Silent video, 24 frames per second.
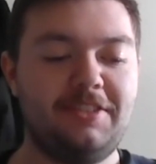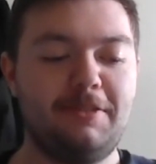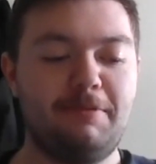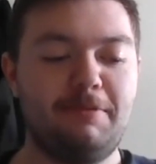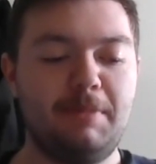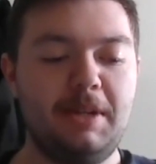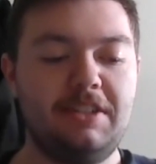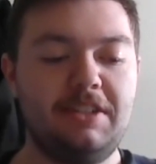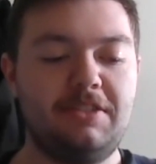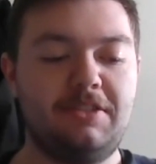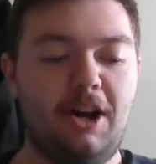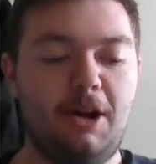
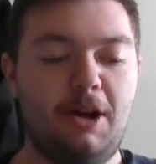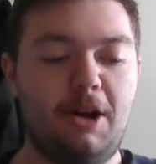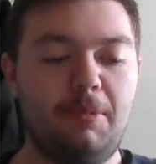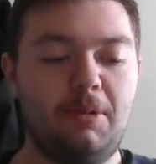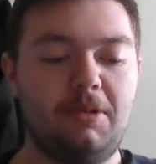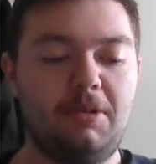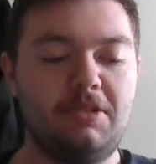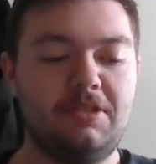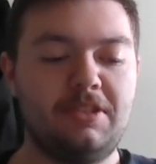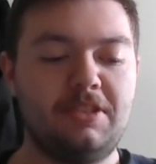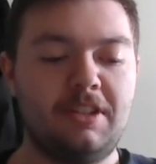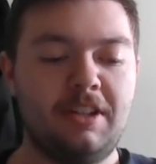If the
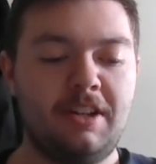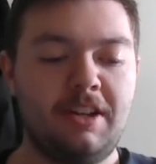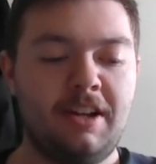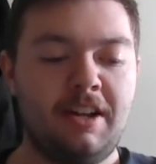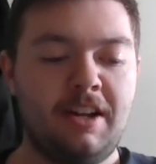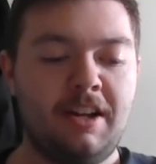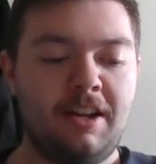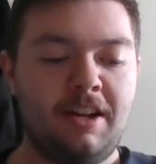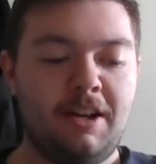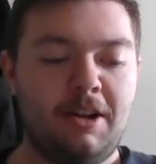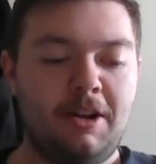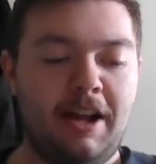price of meat
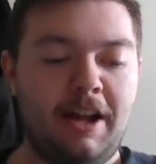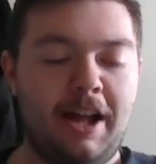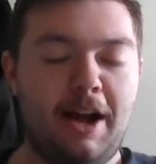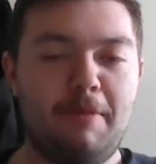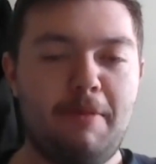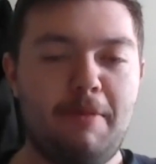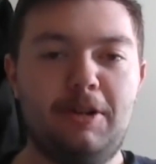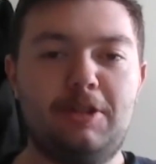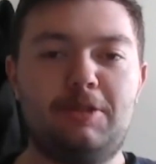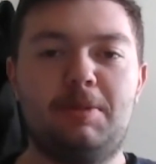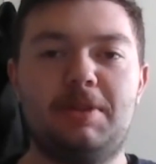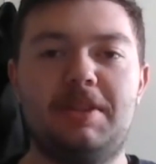
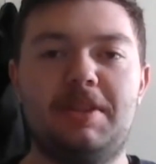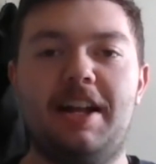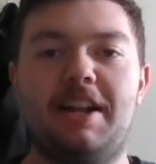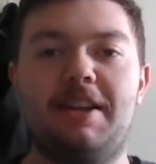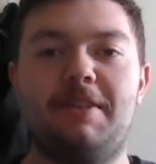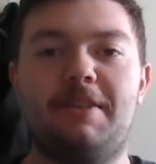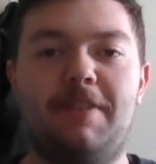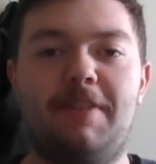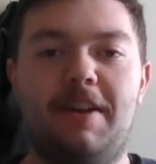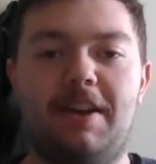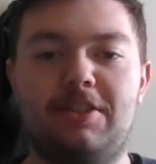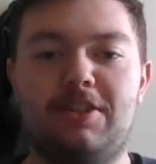doubled,
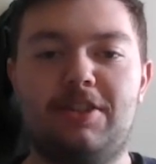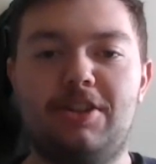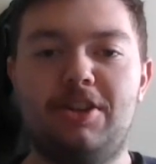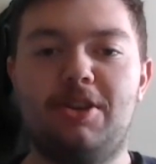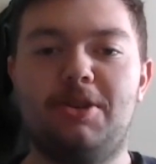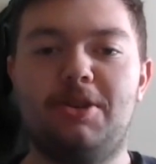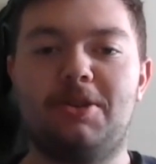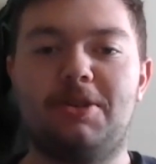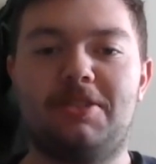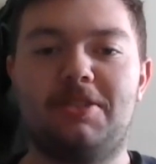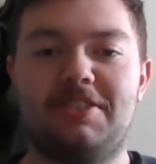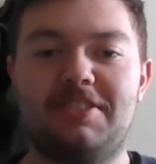how much
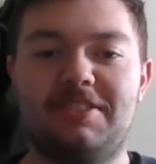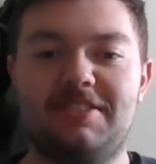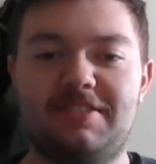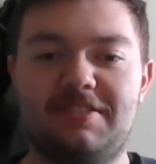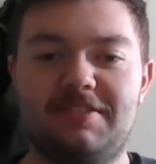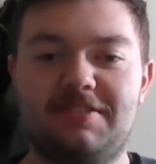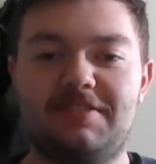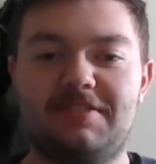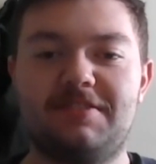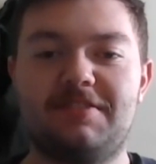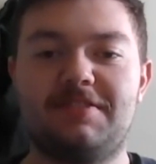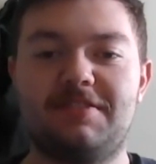would that
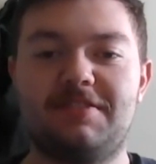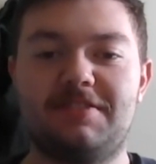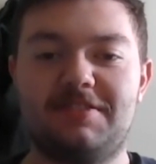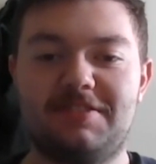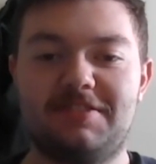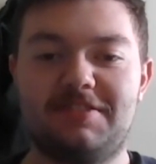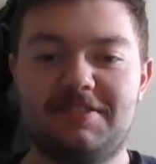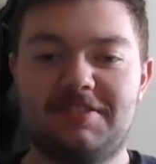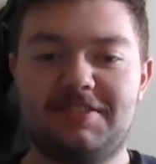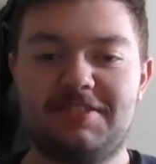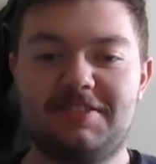affect you?